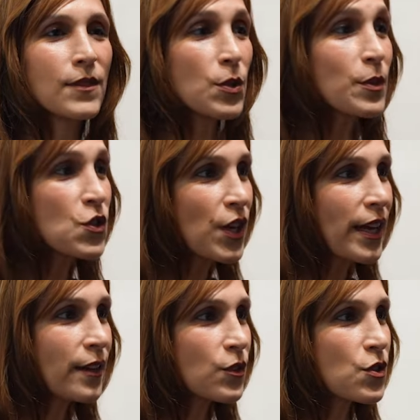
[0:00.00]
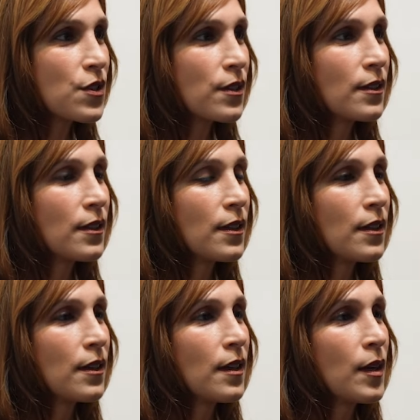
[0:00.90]
She was changed.
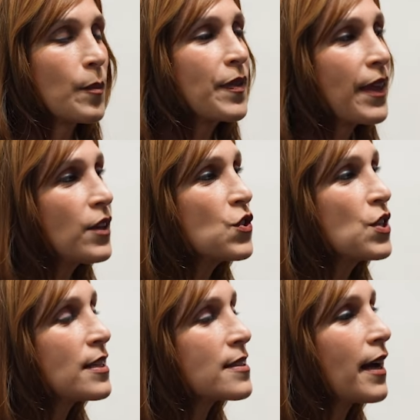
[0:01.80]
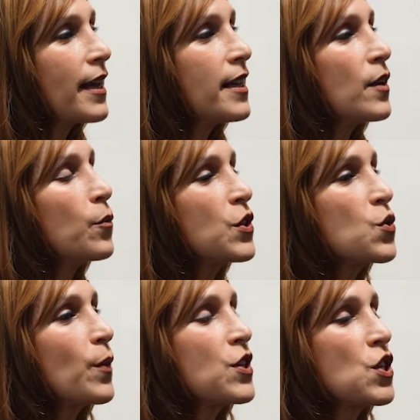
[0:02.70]
But then she decided in
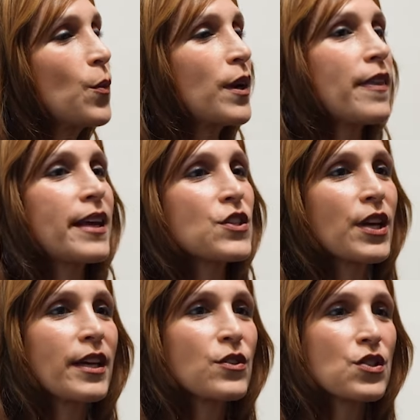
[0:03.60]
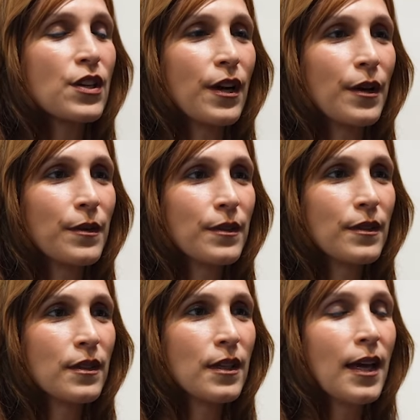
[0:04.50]
which way she wanted that change to go.
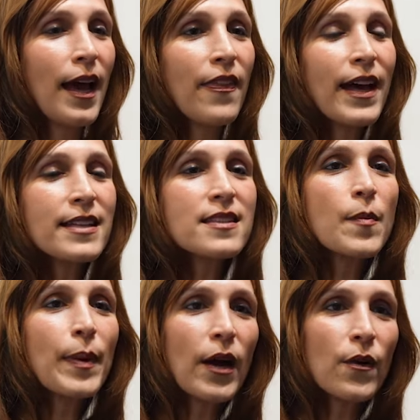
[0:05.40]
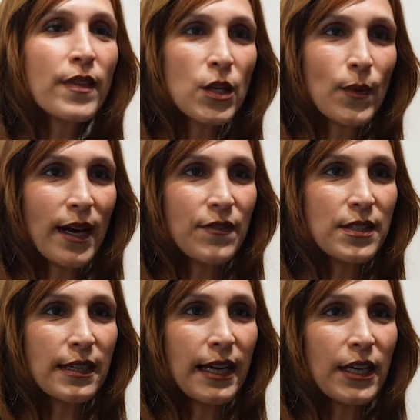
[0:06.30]
And that's the power that you have
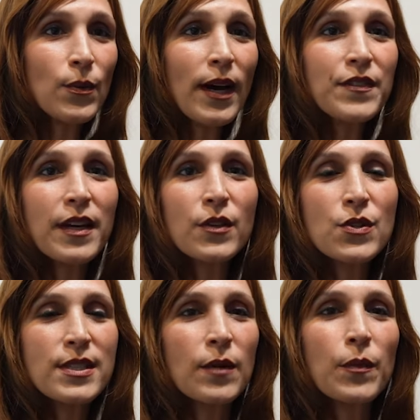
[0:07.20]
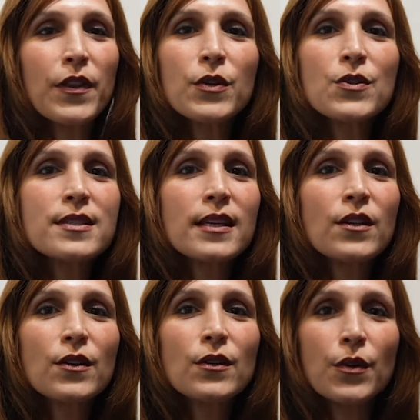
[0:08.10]
tonight. You have to understand whether you're
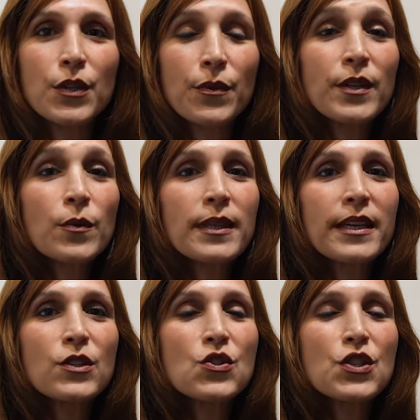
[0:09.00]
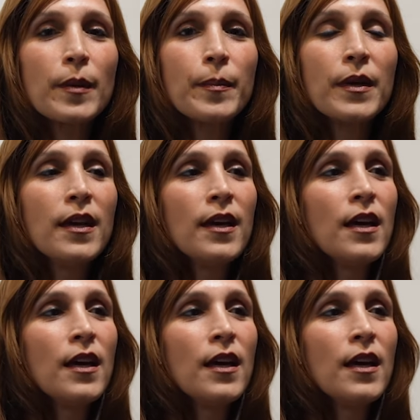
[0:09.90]
single or you're in a relationship,